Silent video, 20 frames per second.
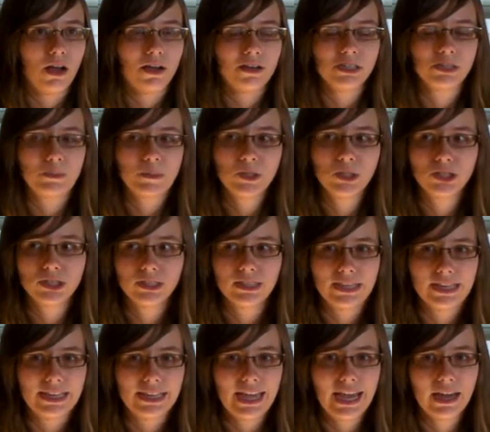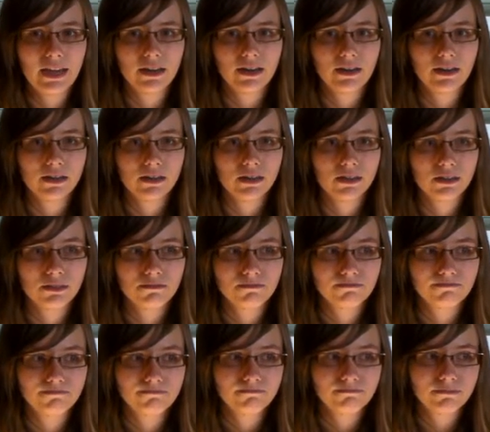Especially in Canada,
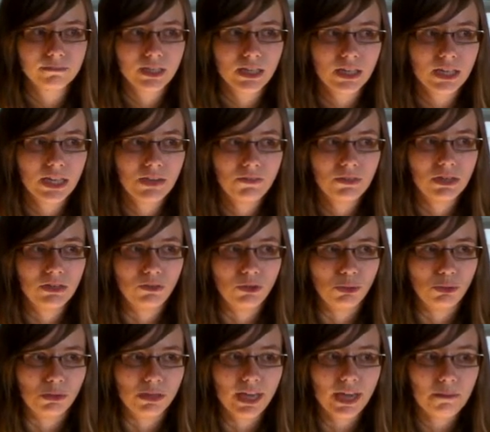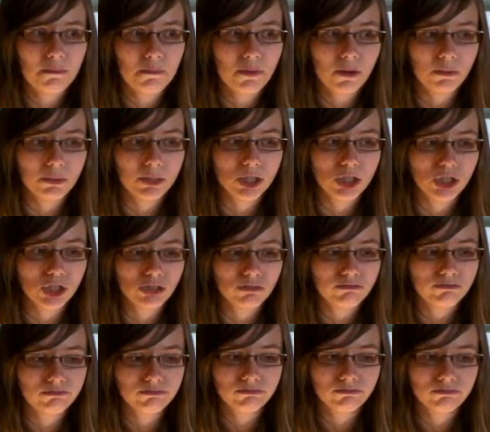even if you get published,
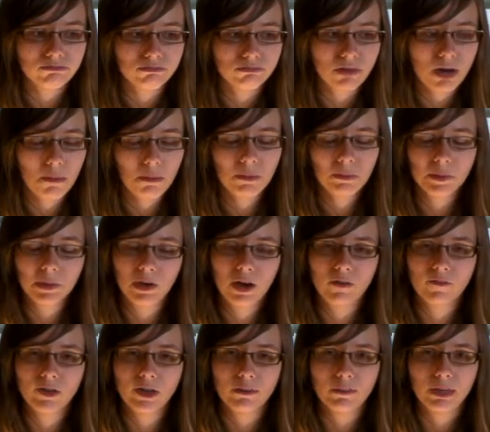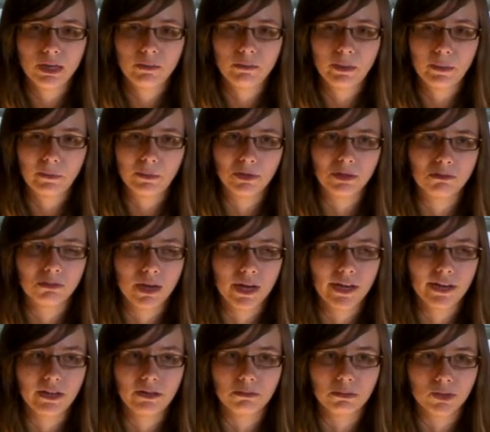probably not very many people are
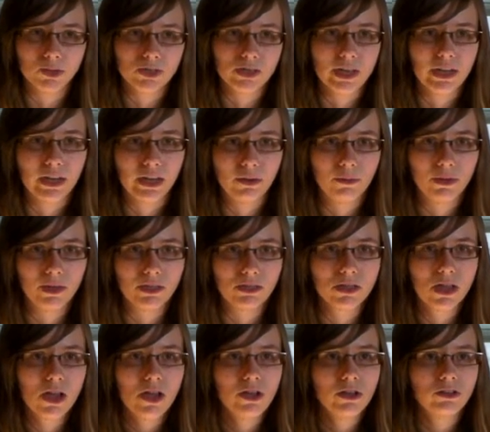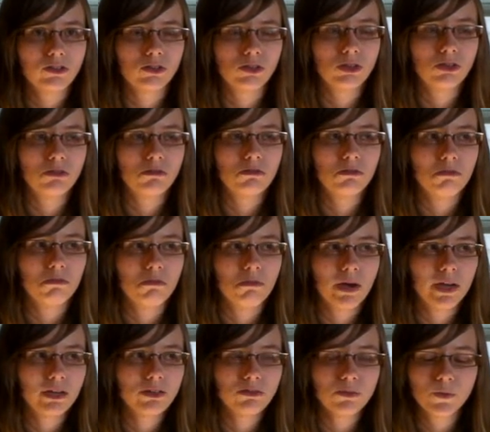buying your books anyways. So you
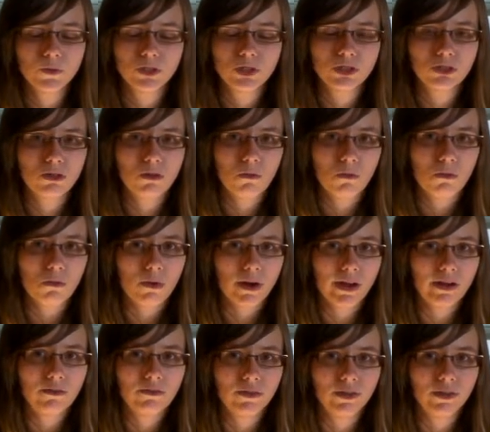might as well just write